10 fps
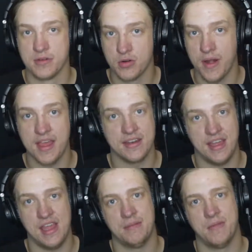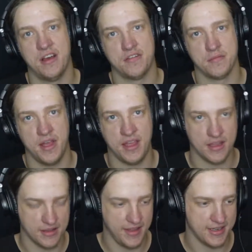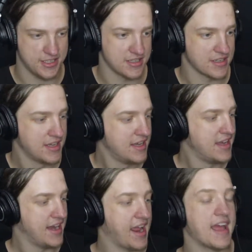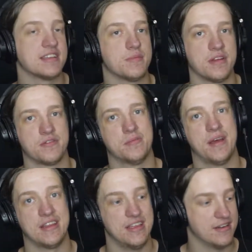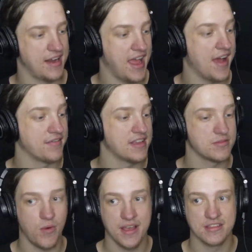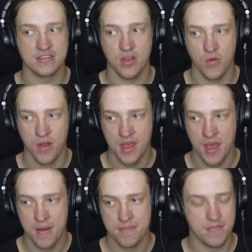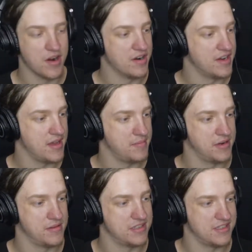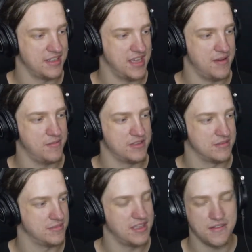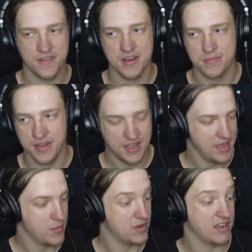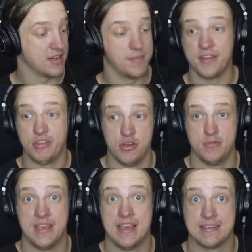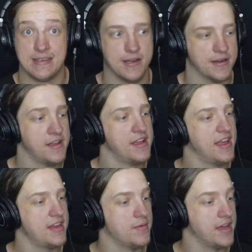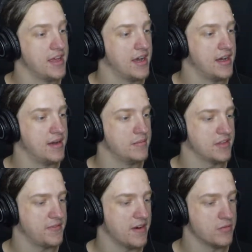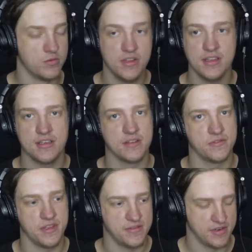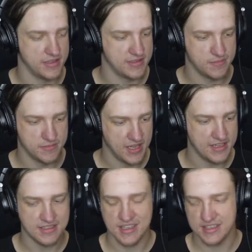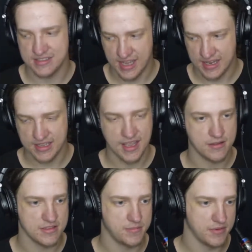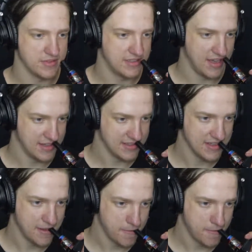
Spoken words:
grand dam of my collection. It has been for about a year and a half. That's why it's so marred up. It originally came with some stuff on it, but we're talking about the OBS here. Anyway, thus far, a really good flavor. It's tasting exactly how it's supposed to taste.